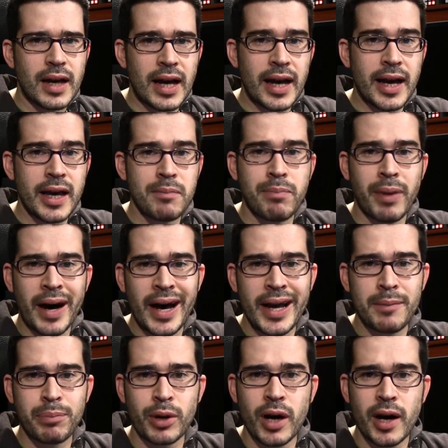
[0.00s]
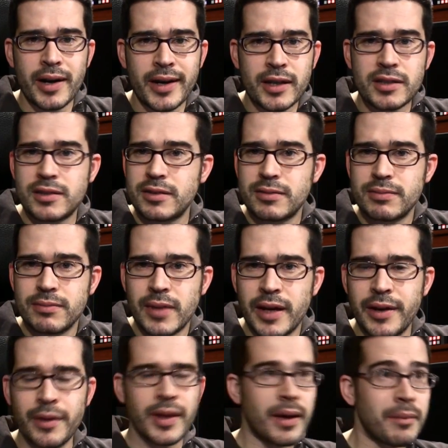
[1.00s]
I buy products.
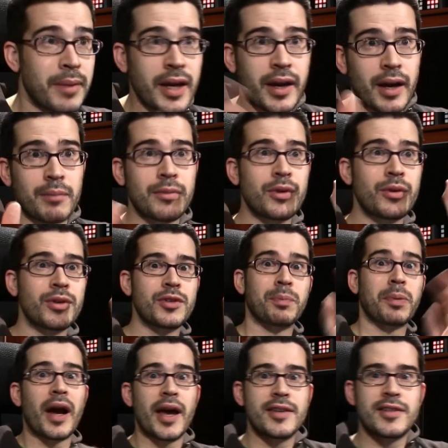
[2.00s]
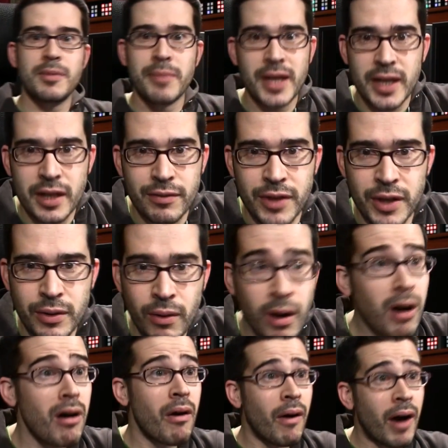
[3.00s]
I know that may come to a surprise to many of
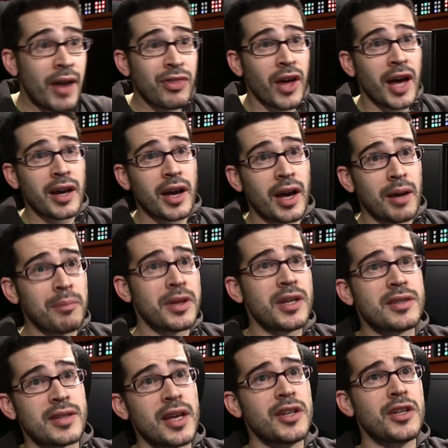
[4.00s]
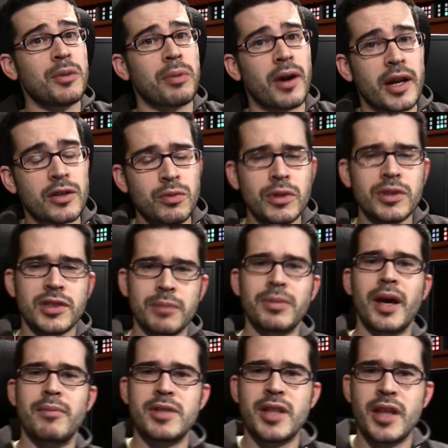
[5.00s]
you. Oh, I thought companies send you products. Well,
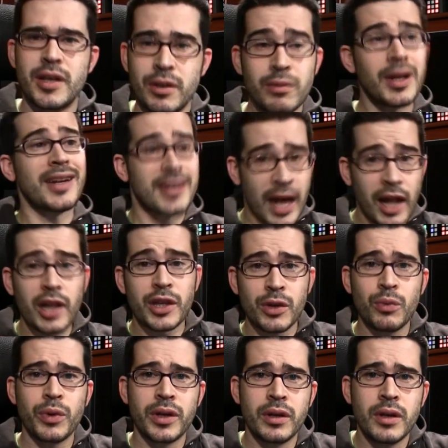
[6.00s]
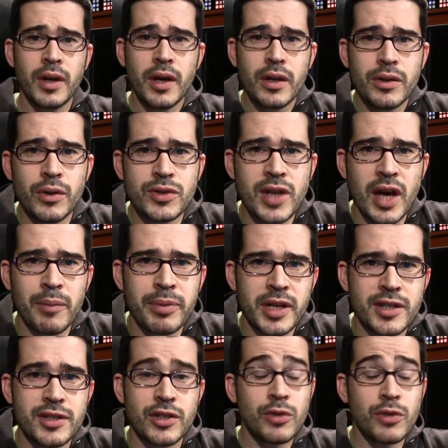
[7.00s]
sometimes they do, and I tell you when those
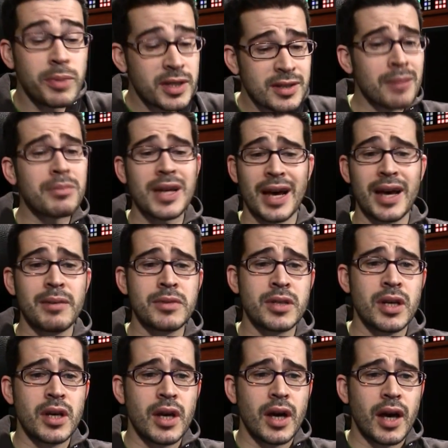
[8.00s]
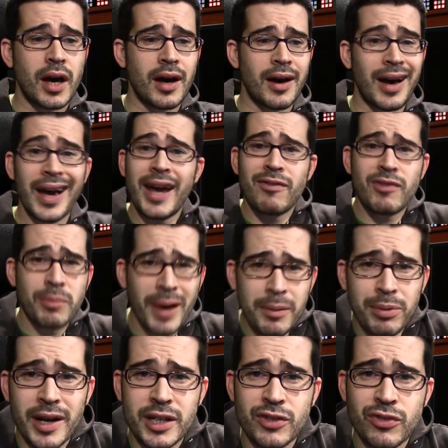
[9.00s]
companies do, but sometimes uh, I have to
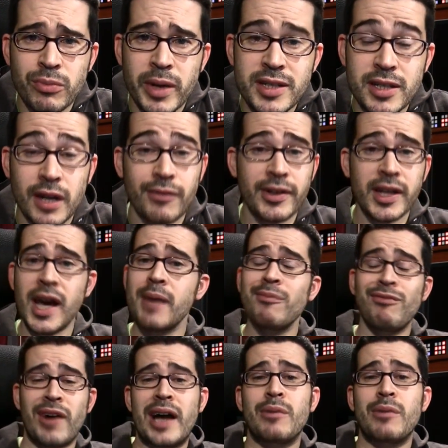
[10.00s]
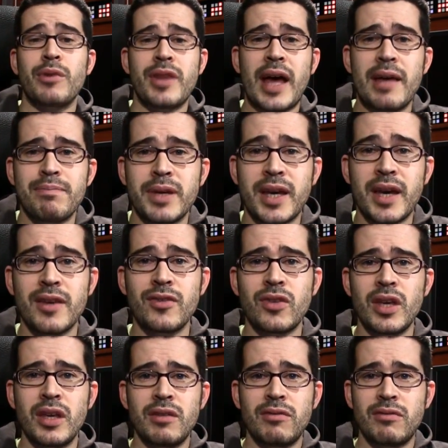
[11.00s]
buy products for myself, and I'm fine with that
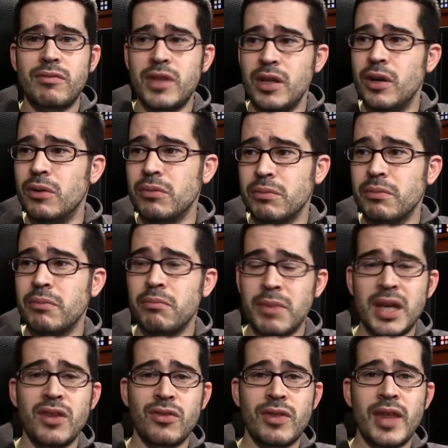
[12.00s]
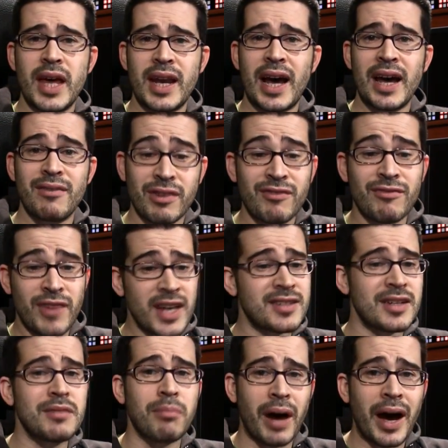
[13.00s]
because it, you know, means that I've
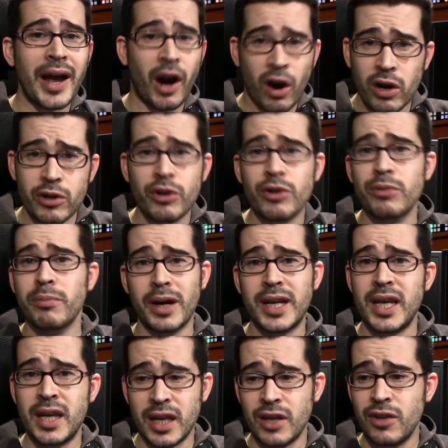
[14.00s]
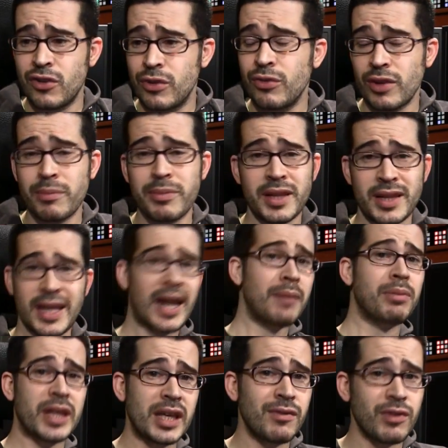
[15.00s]
invested my hard earned money into something that
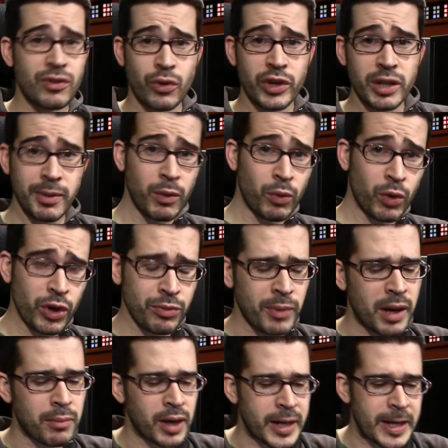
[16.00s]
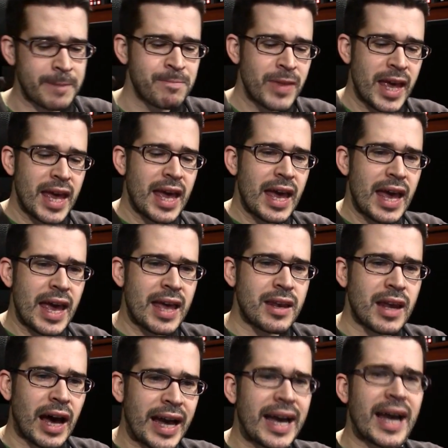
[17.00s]
I believe is going to be worth my money.
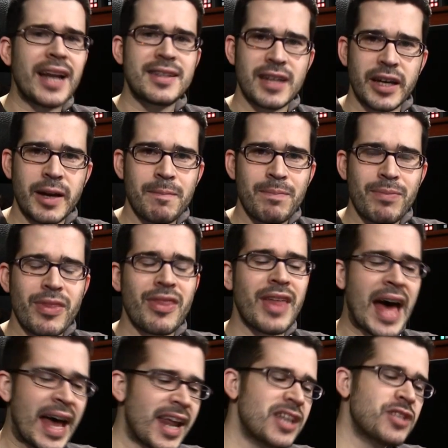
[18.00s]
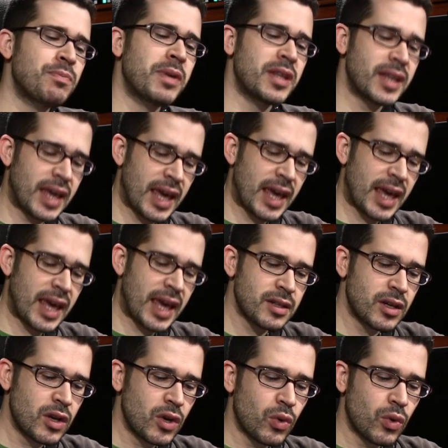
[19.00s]
And I gotta tell you, that has been the case
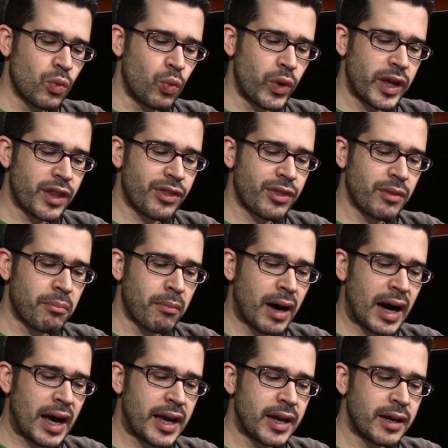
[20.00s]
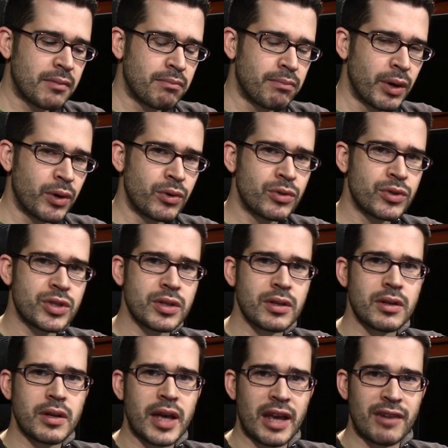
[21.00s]
with my Bose
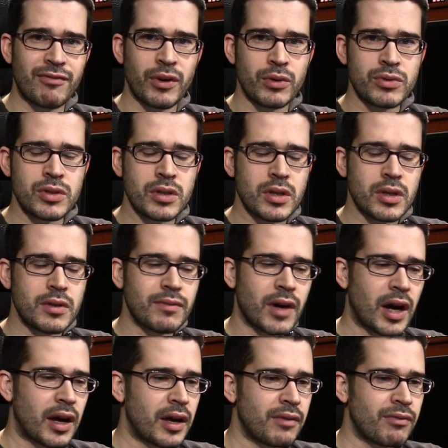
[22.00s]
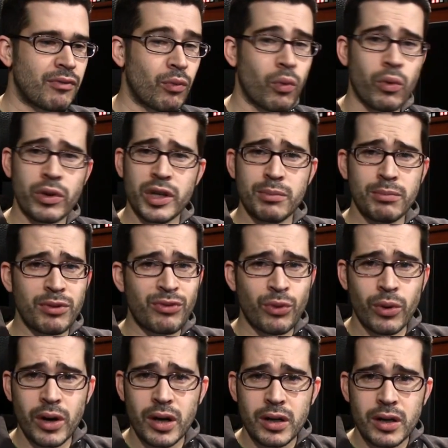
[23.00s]
headphones. I've worn them
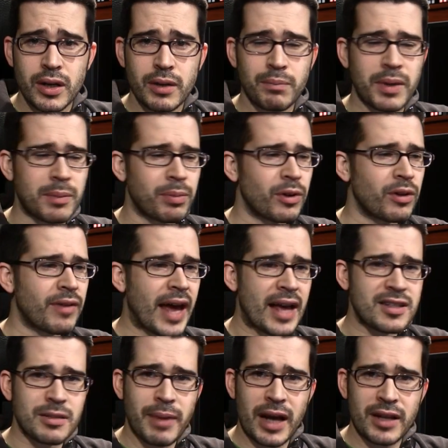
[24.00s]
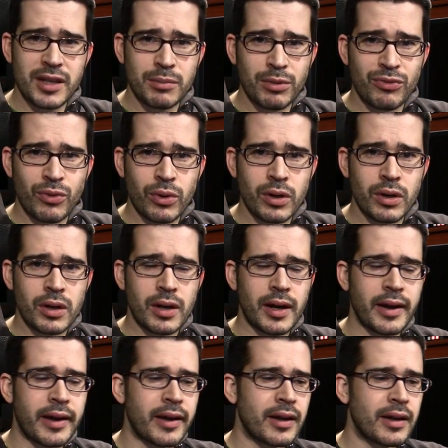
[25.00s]
before. People have asked about them before,
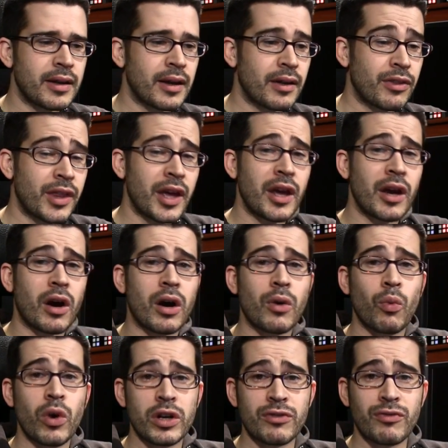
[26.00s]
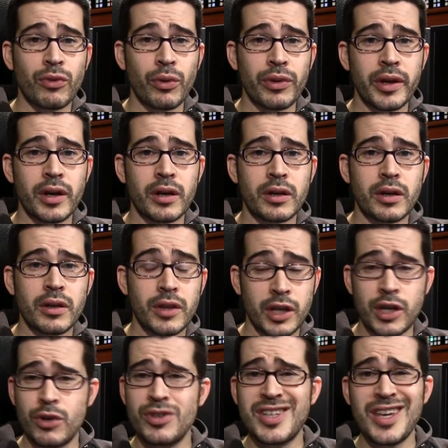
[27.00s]
and they are wonderful. They are
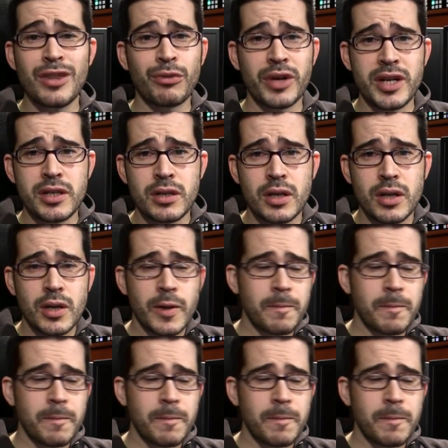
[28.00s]
the QC3s.